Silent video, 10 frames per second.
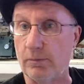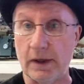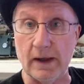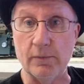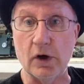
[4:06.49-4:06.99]

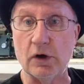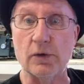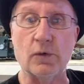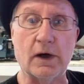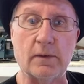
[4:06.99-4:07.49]
but I'm not going
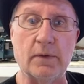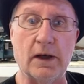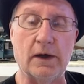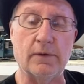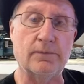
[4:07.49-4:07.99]
to
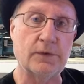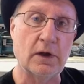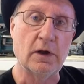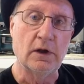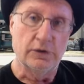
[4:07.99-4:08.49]
recommend it.
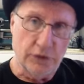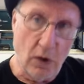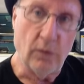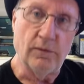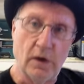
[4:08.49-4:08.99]

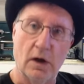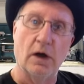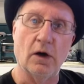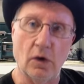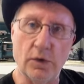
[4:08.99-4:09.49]
So,
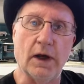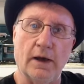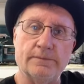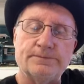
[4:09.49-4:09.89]
okay.